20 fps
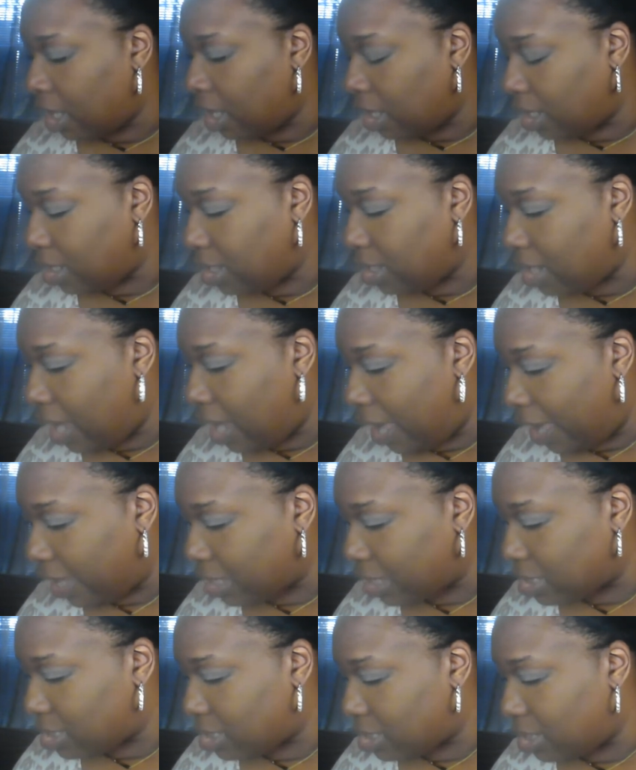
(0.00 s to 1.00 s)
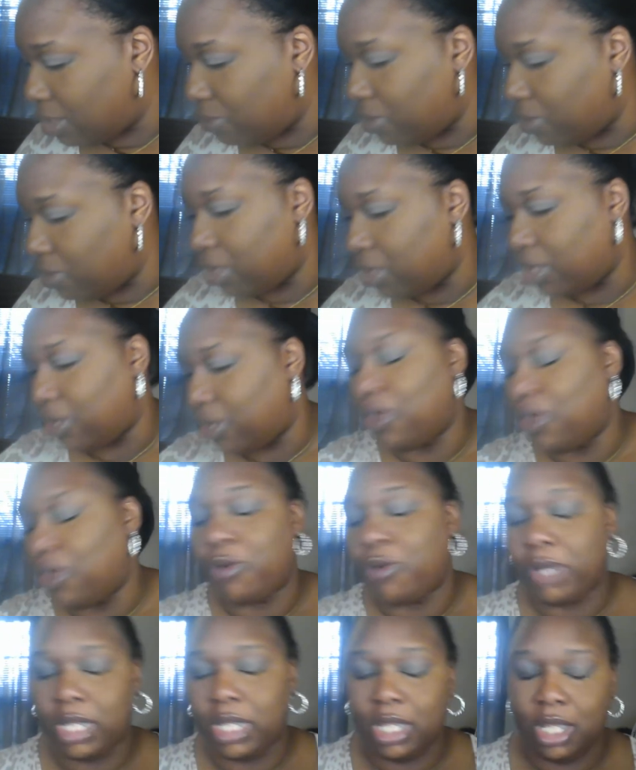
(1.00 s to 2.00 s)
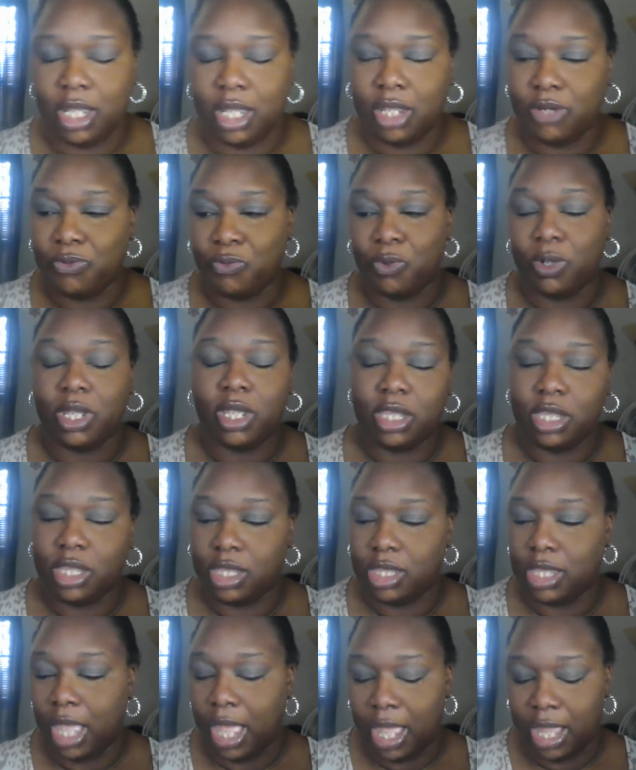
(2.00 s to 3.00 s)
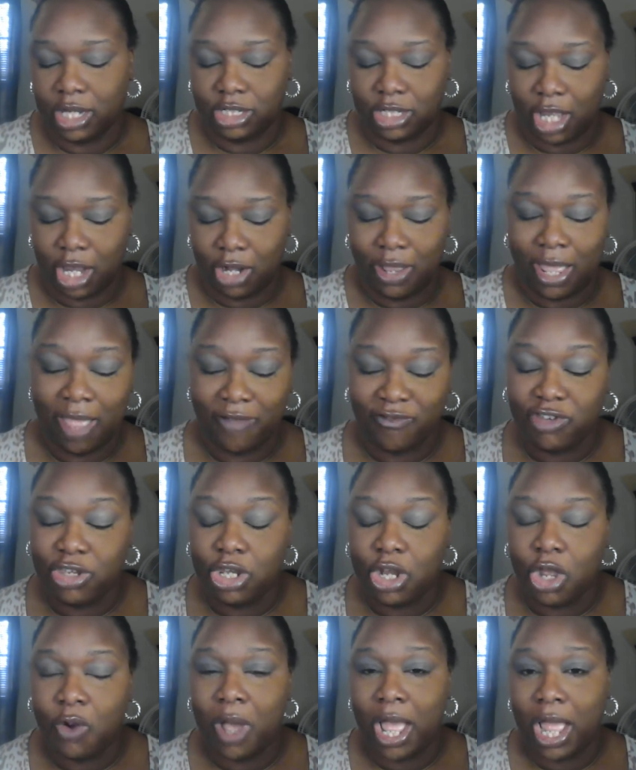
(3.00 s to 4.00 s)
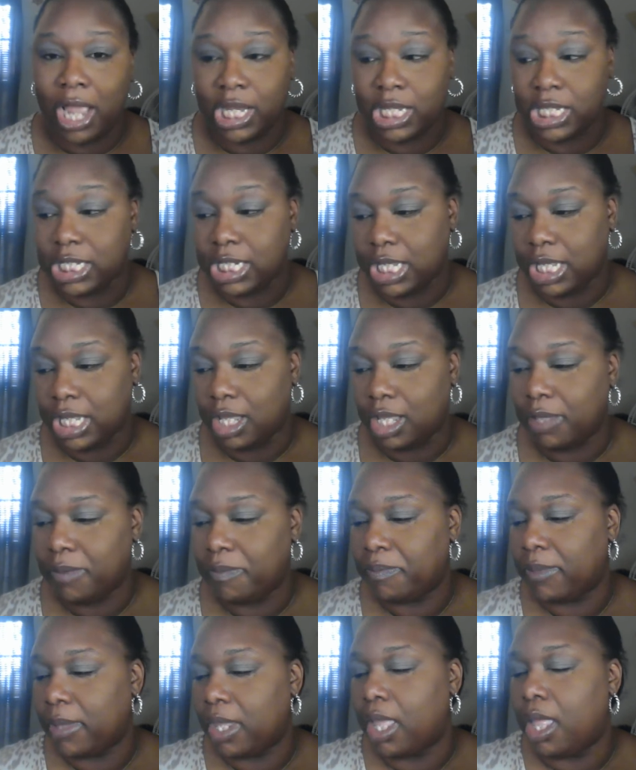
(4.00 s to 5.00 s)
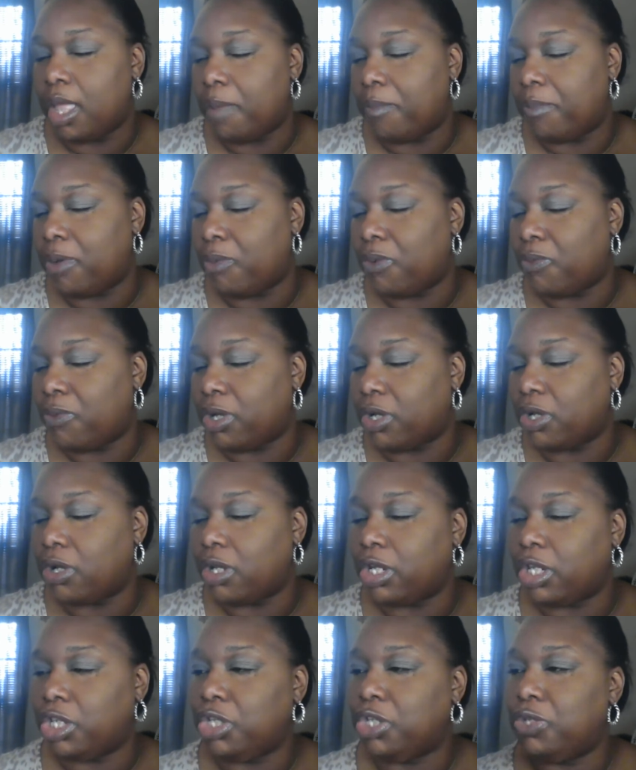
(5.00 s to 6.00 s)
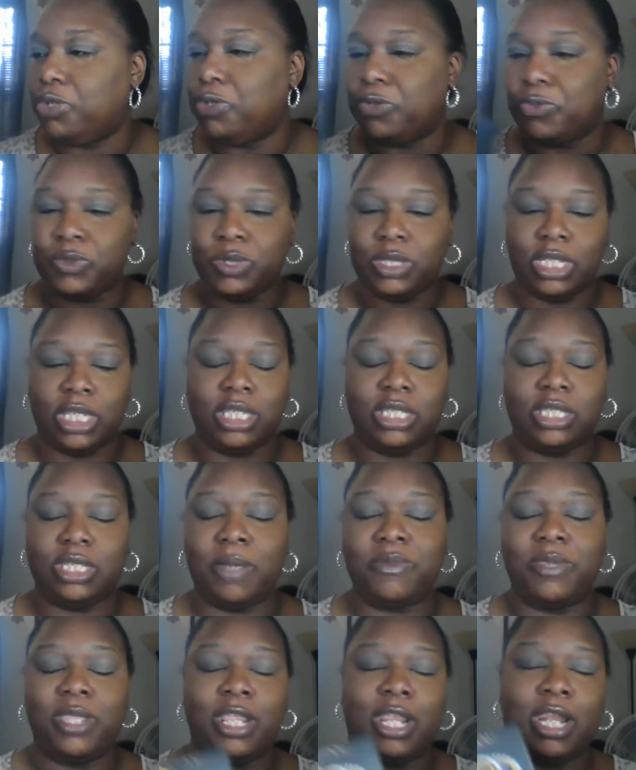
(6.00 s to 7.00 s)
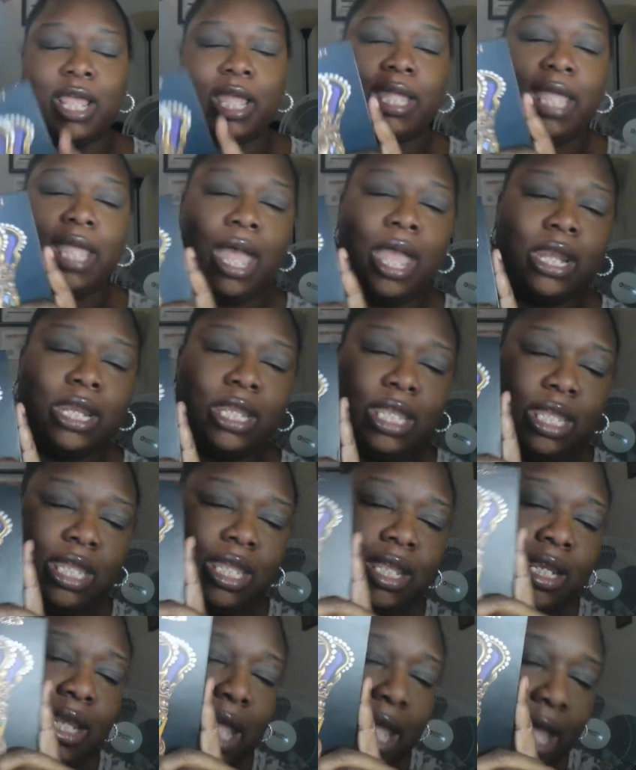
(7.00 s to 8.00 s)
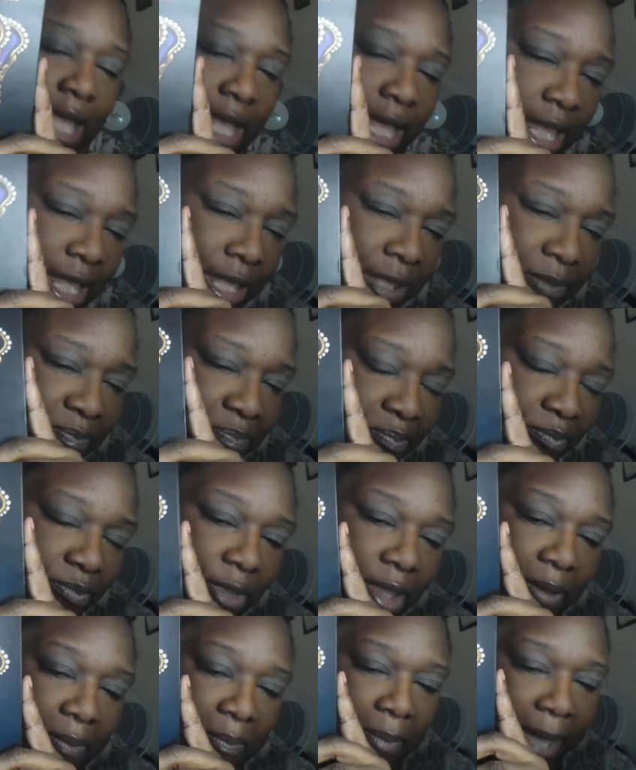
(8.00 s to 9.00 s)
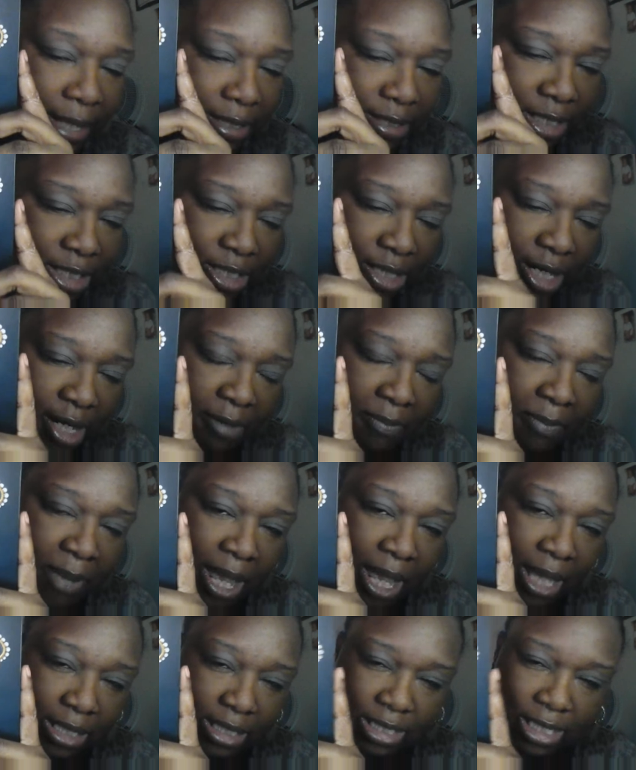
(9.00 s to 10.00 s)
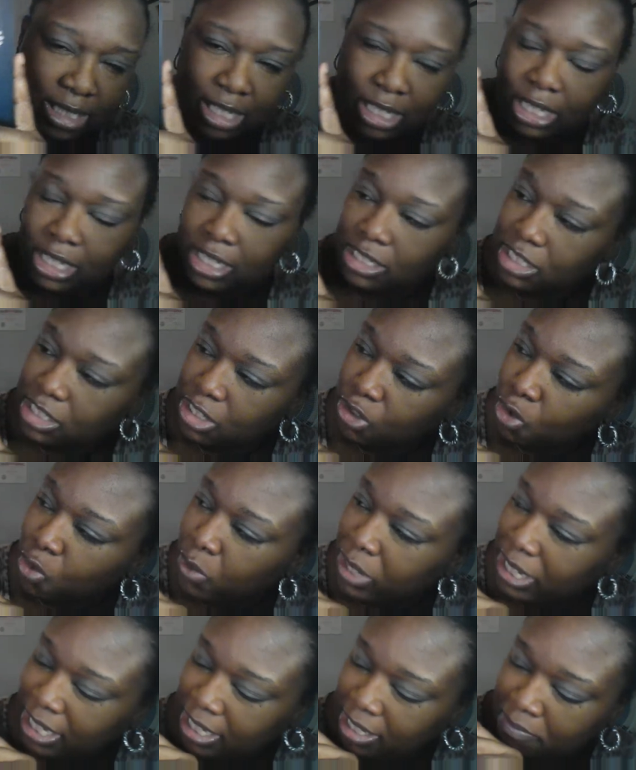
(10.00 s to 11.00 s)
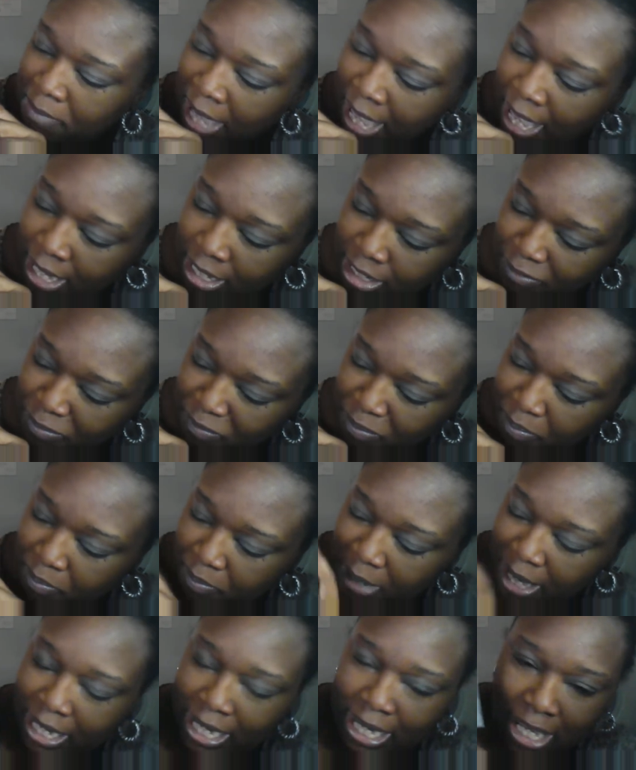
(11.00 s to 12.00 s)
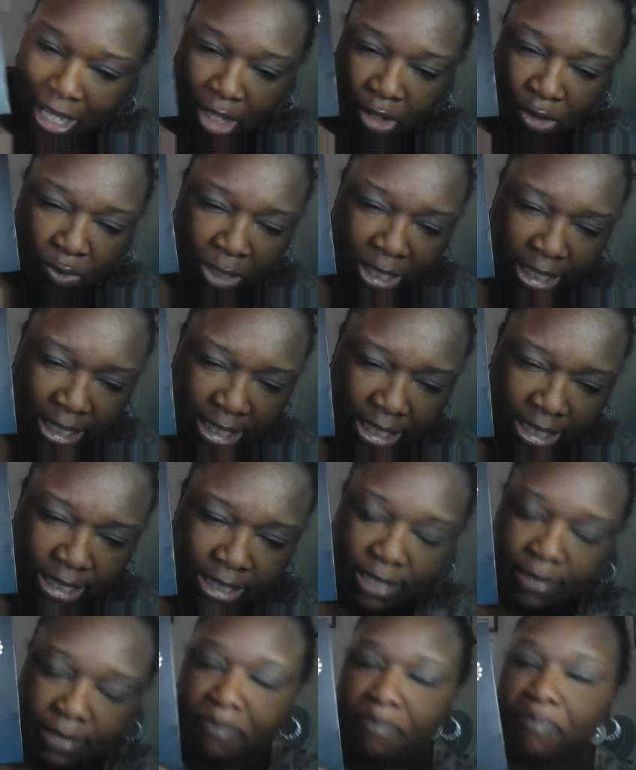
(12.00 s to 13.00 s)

Next, we're going to go in with the eyeshadow. I have no idea, but what we're going to use is something that I got in a BoxyCharm box. It is the Queen Palette by Eloise.